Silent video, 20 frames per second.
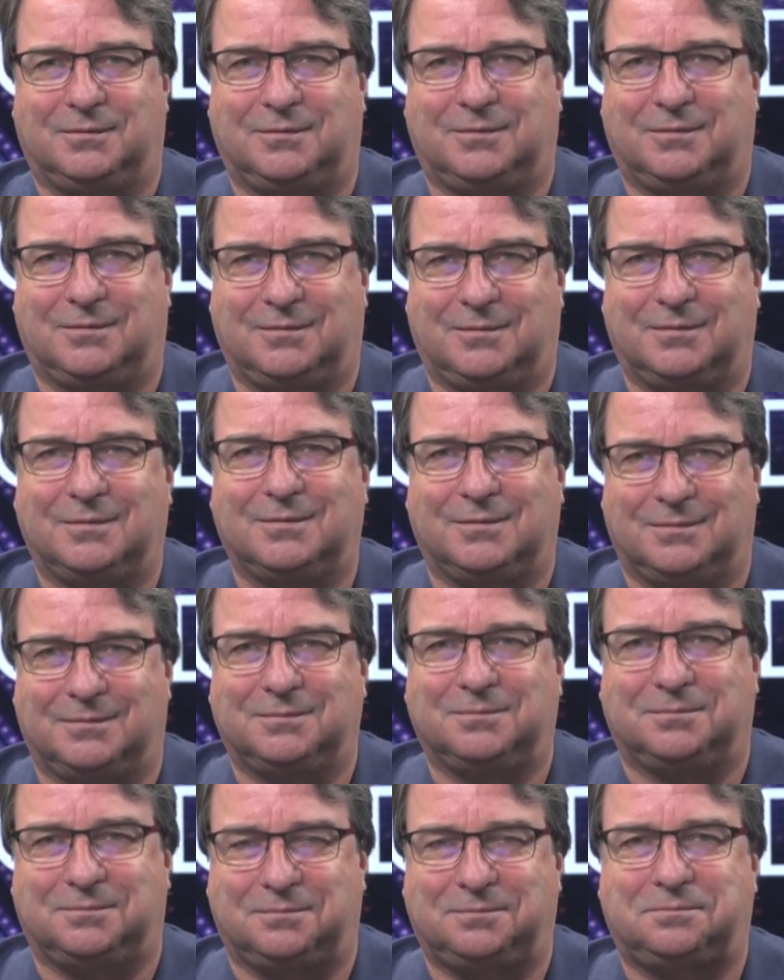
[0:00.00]

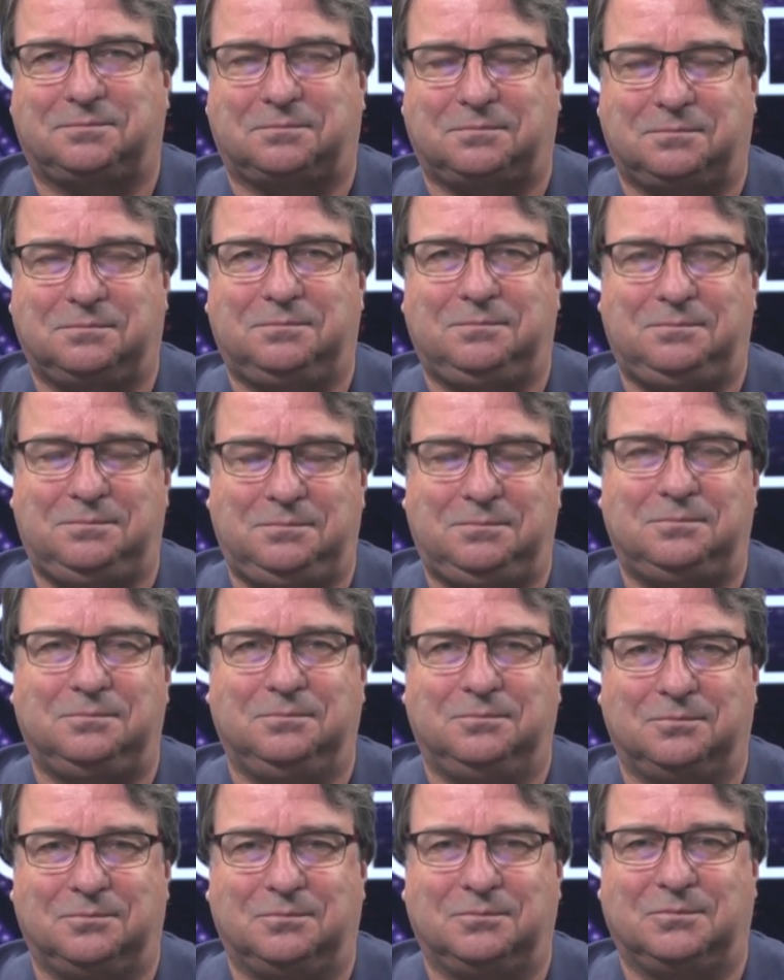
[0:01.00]

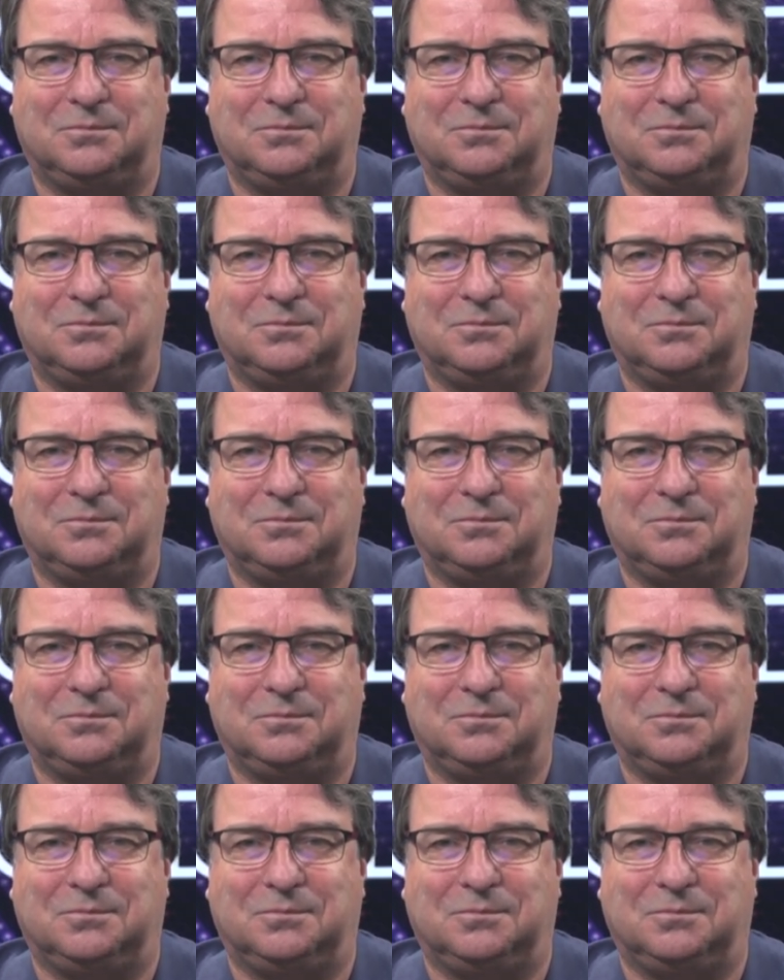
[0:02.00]
[no speech]